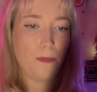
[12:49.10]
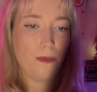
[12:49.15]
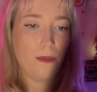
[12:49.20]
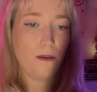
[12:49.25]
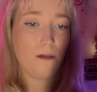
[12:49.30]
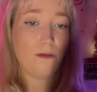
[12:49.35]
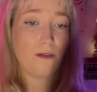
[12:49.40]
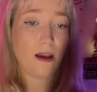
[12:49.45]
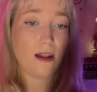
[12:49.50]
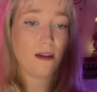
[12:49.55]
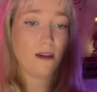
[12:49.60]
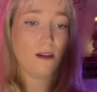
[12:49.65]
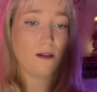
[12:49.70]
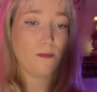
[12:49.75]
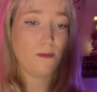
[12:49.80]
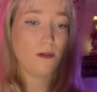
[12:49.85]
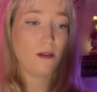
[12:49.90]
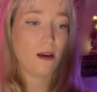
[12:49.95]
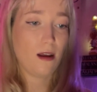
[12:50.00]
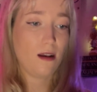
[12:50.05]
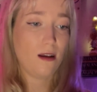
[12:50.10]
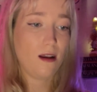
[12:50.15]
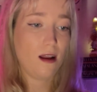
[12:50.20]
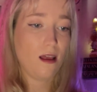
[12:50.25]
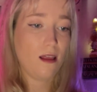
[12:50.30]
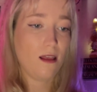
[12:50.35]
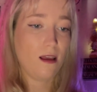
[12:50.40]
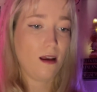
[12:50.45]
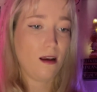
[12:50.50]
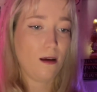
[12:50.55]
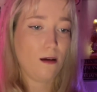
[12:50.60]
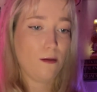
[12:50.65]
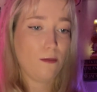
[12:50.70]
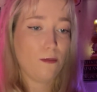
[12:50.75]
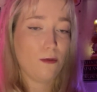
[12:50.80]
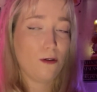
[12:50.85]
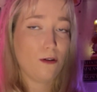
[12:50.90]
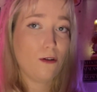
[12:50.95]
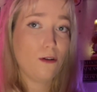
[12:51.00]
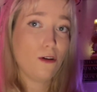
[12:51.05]
The phantom said nothing,
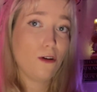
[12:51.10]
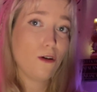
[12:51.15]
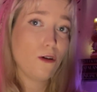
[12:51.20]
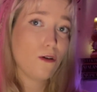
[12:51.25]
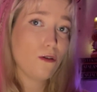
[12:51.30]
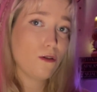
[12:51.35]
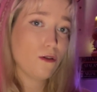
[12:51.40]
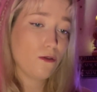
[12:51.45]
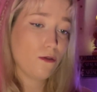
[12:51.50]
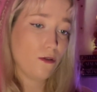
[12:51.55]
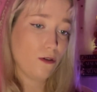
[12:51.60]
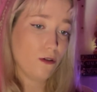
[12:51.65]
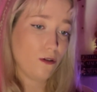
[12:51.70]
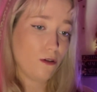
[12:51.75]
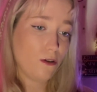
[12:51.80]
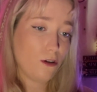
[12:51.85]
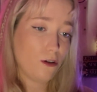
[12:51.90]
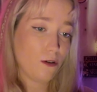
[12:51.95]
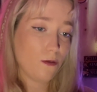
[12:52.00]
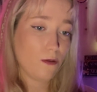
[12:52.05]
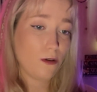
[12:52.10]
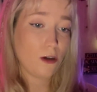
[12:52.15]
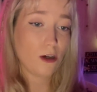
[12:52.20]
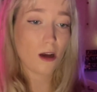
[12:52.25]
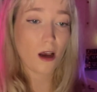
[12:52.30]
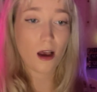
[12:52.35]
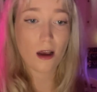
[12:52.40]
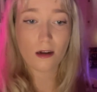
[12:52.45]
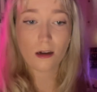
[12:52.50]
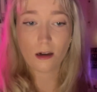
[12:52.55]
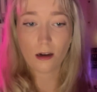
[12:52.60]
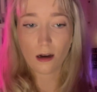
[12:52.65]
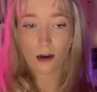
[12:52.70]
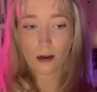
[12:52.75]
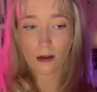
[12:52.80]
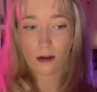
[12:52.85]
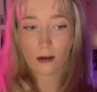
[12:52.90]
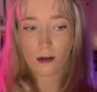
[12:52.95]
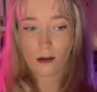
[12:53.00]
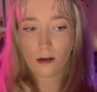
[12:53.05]
but took Scrooge to a
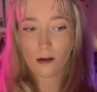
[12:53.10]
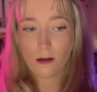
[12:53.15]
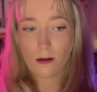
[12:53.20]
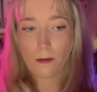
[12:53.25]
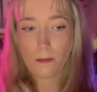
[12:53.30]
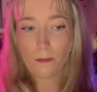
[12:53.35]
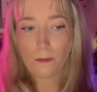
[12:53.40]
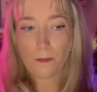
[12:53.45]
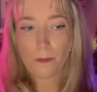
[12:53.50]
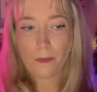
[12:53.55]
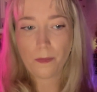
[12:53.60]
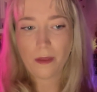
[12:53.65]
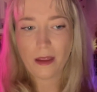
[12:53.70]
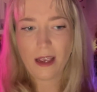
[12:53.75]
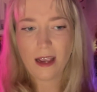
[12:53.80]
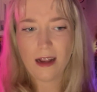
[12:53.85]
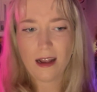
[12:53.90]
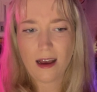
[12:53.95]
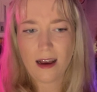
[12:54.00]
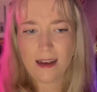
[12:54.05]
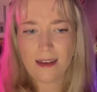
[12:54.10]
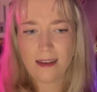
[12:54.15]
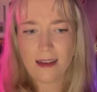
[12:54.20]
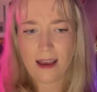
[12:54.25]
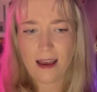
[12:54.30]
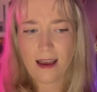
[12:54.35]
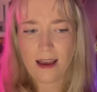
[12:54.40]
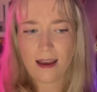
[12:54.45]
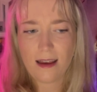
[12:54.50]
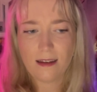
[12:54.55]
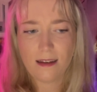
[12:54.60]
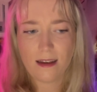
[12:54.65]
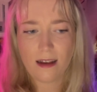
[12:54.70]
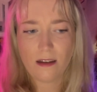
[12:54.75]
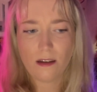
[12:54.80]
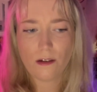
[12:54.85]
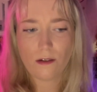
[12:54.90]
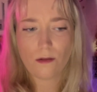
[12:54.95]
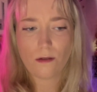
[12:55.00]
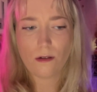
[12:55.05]
churchyard. "He lies here,"
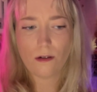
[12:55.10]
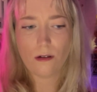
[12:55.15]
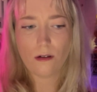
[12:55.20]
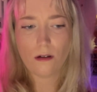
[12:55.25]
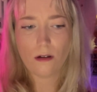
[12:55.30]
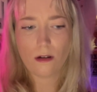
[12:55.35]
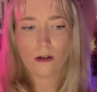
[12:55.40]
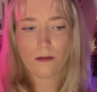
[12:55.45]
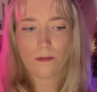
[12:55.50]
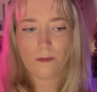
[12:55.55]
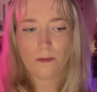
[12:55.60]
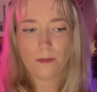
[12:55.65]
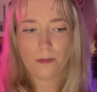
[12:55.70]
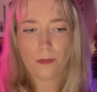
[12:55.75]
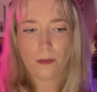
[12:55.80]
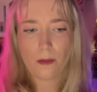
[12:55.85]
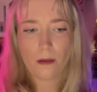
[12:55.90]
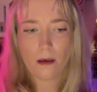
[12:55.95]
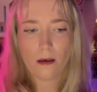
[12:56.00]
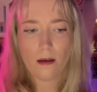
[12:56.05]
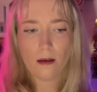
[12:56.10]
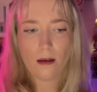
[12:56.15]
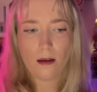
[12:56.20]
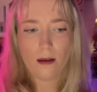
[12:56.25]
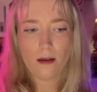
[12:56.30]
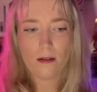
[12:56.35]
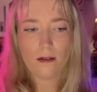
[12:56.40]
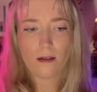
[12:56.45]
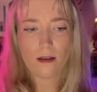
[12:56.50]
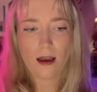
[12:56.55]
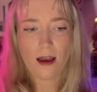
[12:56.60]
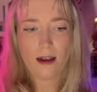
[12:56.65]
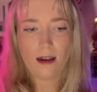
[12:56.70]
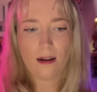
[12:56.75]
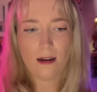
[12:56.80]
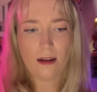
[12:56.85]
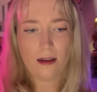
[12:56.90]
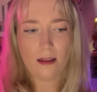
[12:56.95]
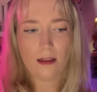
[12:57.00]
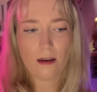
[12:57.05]
said Scrooge.
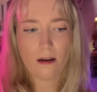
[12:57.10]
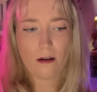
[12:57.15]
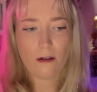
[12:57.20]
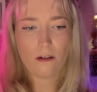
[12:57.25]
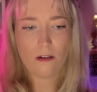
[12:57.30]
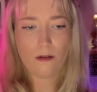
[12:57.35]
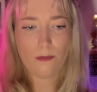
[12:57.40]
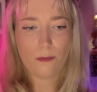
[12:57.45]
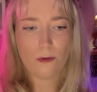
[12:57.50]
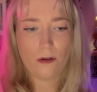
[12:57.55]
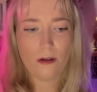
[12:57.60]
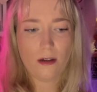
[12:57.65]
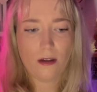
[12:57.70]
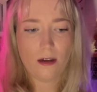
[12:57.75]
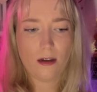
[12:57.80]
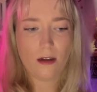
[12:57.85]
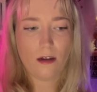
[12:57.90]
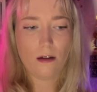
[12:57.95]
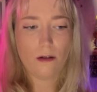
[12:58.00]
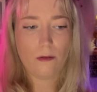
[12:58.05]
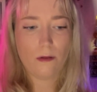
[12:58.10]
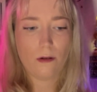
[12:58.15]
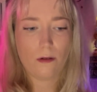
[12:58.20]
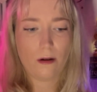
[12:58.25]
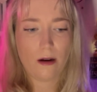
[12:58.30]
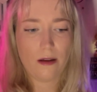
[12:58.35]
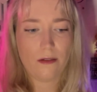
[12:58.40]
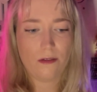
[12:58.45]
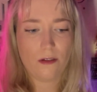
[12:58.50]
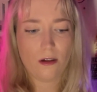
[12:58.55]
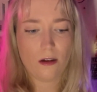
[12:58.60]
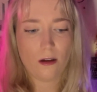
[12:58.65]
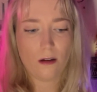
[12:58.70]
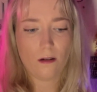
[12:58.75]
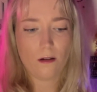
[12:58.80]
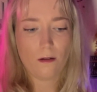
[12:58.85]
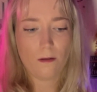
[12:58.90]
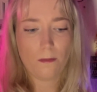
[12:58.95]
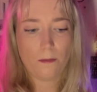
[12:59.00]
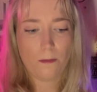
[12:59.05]
Silently the ghost pointed to a gravestone.